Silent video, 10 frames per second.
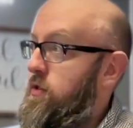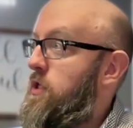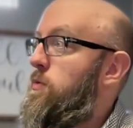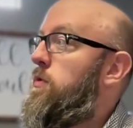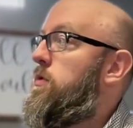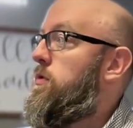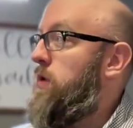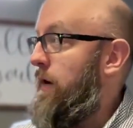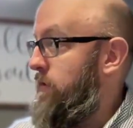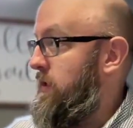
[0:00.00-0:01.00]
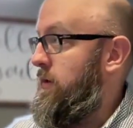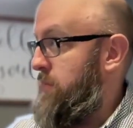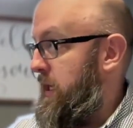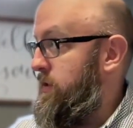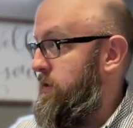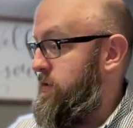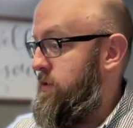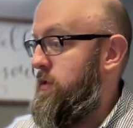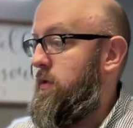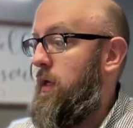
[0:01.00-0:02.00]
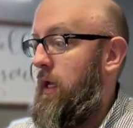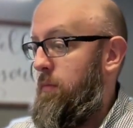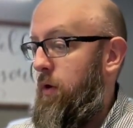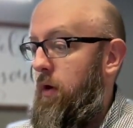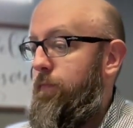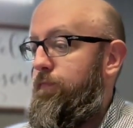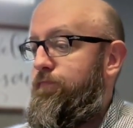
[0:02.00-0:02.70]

these were traveling companions and Paul.